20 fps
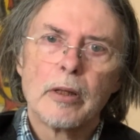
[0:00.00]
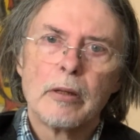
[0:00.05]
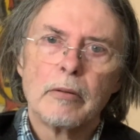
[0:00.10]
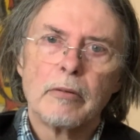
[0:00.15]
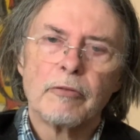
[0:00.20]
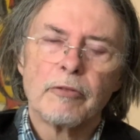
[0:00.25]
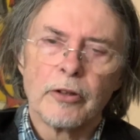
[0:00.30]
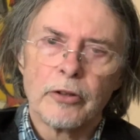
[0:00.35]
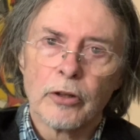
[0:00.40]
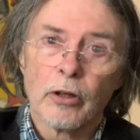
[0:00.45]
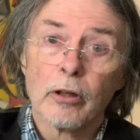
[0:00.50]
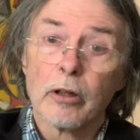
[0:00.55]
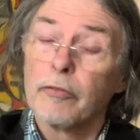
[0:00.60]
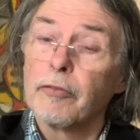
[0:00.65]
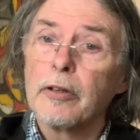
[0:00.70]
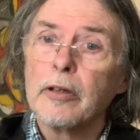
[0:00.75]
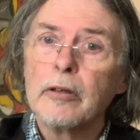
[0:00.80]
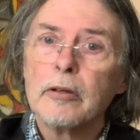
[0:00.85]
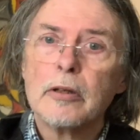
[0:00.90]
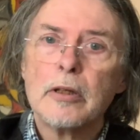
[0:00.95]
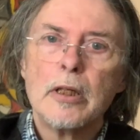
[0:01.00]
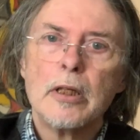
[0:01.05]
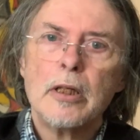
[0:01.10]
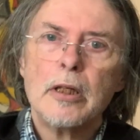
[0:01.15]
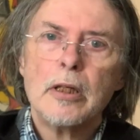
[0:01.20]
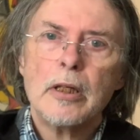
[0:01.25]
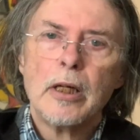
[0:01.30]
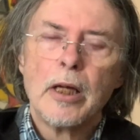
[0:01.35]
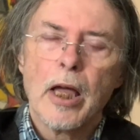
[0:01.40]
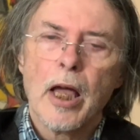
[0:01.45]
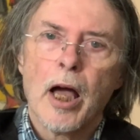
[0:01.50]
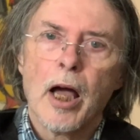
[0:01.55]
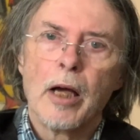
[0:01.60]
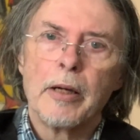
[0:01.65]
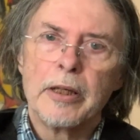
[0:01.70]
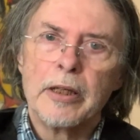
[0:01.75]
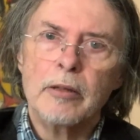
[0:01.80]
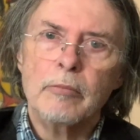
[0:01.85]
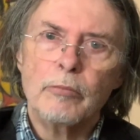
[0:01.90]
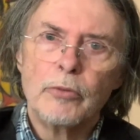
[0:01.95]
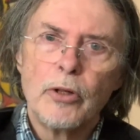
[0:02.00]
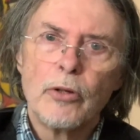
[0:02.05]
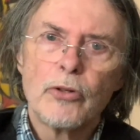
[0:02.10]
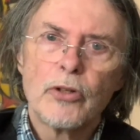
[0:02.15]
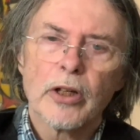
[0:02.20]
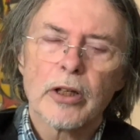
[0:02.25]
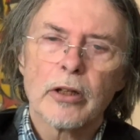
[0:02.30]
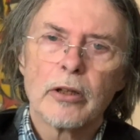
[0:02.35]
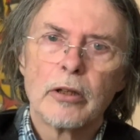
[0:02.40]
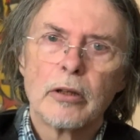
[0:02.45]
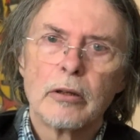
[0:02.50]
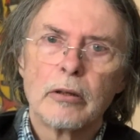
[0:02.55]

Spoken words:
photography, in music.